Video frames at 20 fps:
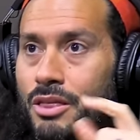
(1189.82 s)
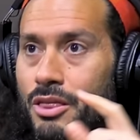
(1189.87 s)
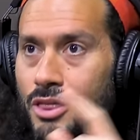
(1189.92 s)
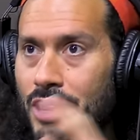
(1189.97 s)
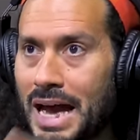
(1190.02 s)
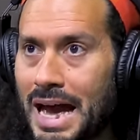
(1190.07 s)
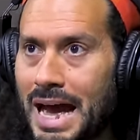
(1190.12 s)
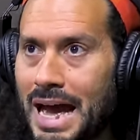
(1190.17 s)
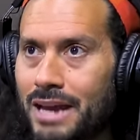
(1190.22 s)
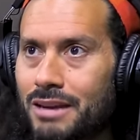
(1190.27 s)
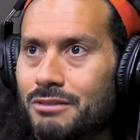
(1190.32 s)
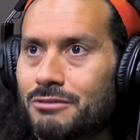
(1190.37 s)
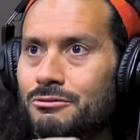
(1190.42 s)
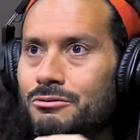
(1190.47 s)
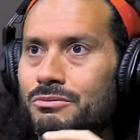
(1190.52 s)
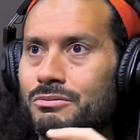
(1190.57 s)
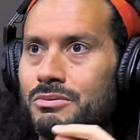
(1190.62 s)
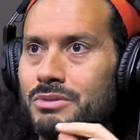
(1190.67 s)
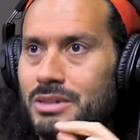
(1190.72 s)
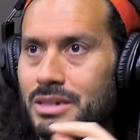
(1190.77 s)
That
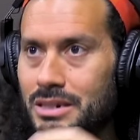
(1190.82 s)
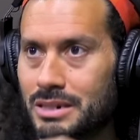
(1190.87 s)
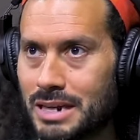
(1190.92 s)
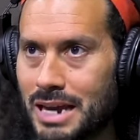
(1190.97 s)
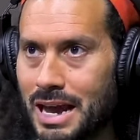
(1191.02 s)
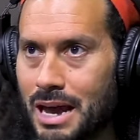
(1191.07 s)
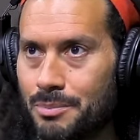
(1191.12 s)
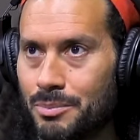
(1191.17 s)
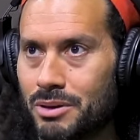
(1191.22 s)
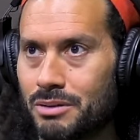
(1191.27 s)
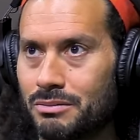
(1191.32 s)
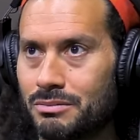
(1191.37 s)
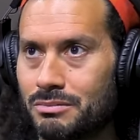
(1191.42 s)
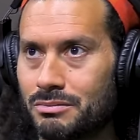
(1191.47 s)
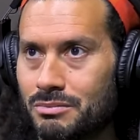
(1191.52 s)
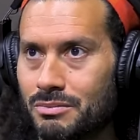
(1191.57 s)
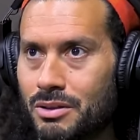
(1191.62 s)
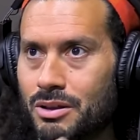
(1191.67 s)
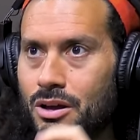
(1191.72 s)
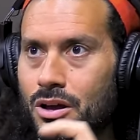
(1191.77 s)
didn't happen.
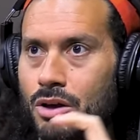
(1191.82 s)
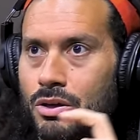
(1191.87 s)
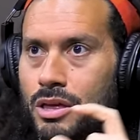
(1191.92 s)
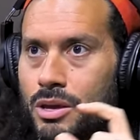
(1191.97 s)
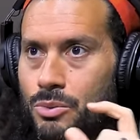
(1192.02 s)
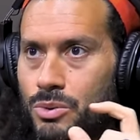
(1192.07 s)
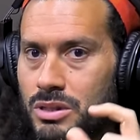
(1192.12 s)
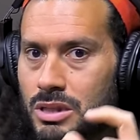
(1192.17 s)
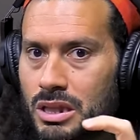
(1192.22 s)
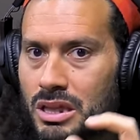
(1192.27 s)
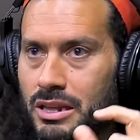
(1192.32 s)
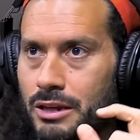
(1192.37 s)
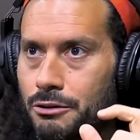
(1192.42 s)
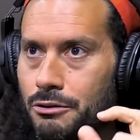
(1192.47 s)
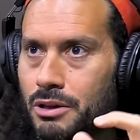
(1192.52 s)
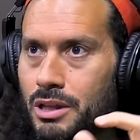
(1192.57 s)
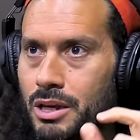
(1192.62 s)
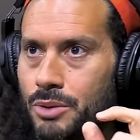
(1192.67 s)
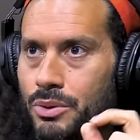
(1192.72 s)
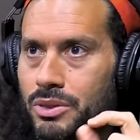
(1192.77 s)
It was
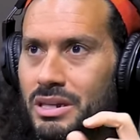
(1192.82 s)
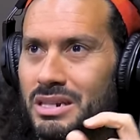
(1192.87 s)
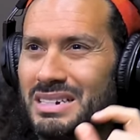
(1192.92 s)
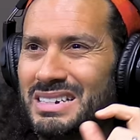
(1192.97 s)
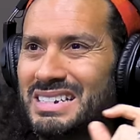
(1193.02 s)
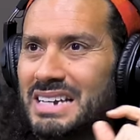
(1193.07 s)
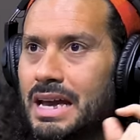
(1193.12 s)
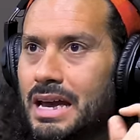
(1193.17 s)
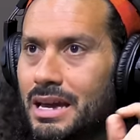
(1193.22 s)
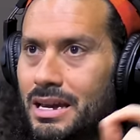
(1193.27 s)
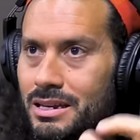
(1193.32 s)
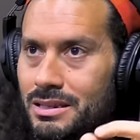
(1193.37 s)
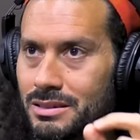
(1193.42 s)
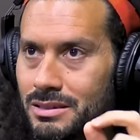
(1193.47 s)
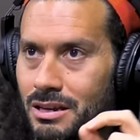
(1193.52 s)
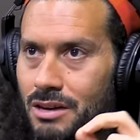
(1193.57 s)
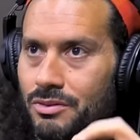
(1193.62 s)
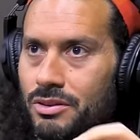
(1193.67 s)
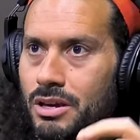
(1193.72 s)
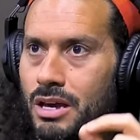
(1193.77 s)
literally within
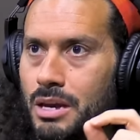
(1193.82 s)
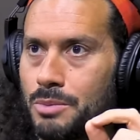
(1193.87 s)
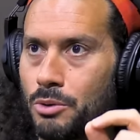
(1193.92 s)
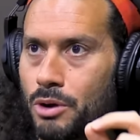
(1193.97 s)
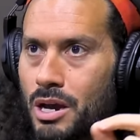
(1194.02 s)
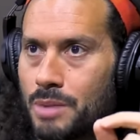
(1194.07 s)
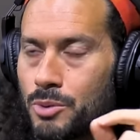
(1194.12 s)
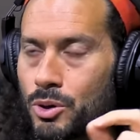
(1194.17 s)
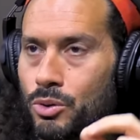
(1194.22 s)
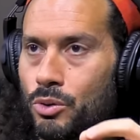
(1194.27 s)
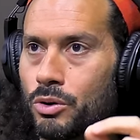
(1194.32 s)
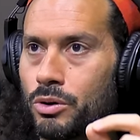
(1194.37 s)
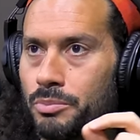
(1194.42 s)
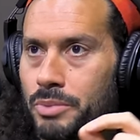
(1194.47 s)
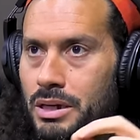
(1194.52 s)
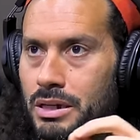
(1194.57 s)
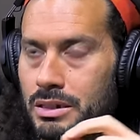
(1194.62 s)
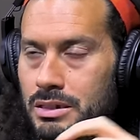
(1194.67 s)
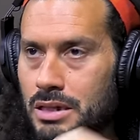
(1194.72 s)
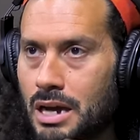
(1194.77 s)
days of the Abraham
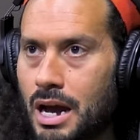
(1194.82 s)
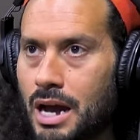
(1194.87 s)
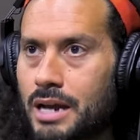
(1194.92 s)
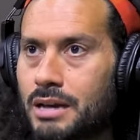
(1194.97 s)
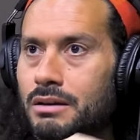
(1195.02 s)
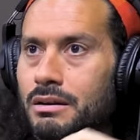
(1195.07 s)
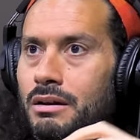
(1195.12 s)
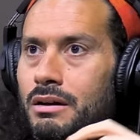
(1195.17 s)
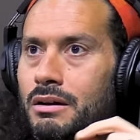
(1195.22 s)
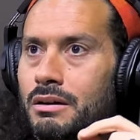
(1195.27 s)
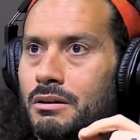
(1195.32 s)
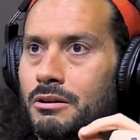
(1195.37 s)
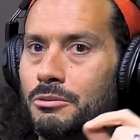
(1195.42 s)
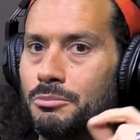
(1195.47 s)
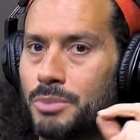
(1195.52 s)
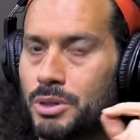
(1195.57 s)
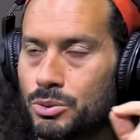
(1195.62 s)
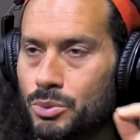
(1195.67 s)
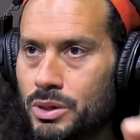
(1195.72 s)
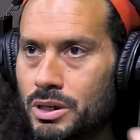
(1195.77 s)
Accord being signed
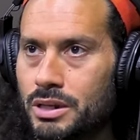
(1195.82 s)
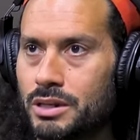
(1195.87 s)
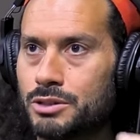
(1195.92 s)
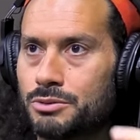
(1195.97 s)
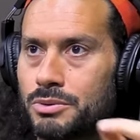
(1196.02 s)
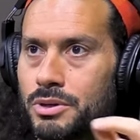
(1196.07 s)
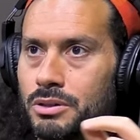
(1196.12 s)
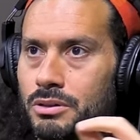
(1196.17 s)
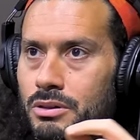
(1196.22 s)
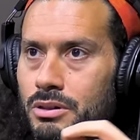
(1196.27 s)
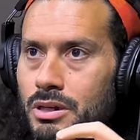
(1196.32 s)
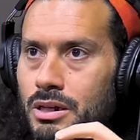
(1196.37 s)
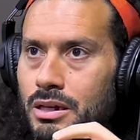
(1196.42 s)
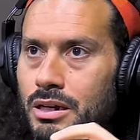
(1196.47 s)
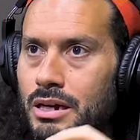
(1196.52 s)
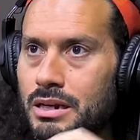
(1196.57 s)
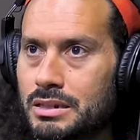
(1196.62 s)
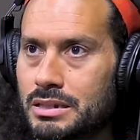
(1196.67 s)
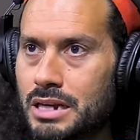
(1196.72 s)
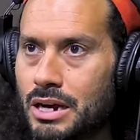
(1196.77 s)
between Israel
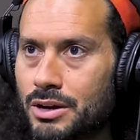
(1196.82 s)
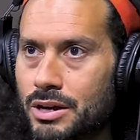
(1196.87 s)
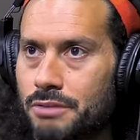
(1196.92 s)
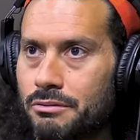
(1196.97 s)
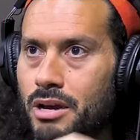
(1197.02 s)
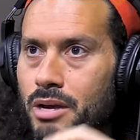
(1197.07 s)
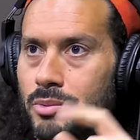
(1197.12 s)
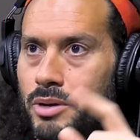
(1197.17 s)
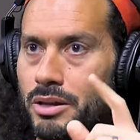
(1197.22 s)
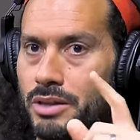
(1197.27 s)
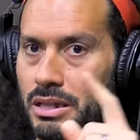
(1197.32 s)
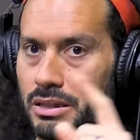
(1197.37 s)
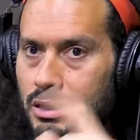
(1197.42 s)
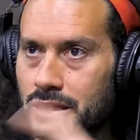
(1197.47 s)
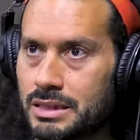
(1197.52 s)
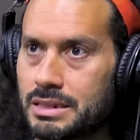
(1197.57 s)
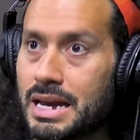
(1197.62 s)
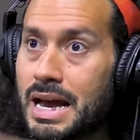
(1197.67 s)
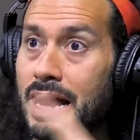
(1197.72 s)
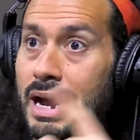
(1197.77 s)
and Saudi Arabia that
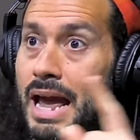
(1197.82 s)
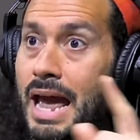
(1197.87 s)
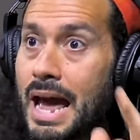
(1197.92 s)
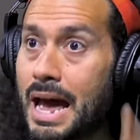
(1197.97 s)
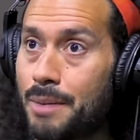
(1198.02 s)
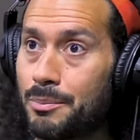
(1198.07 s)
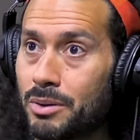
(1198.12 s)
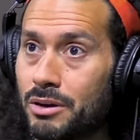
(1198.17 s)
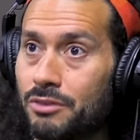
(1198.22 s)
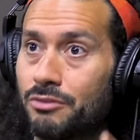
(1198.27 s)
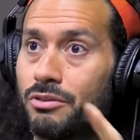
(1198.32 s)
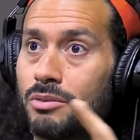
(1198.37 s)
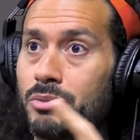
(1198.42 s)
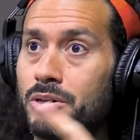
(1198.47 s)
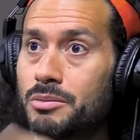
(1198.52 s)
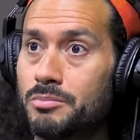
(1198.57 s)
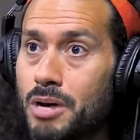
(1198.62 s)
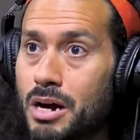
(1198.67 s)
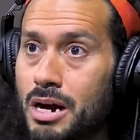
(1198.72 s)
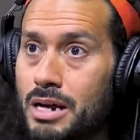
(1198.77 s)
the attack happened
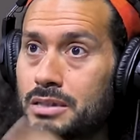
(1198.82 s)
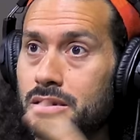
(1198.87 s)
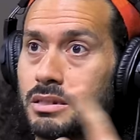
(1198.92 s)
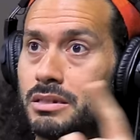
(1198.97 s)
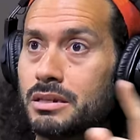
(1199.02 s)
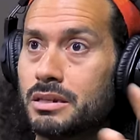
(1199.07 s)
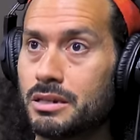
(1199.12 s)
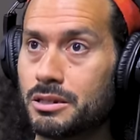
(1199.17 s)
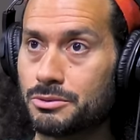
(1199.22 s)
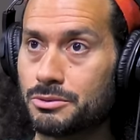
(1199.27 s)
from Hamas into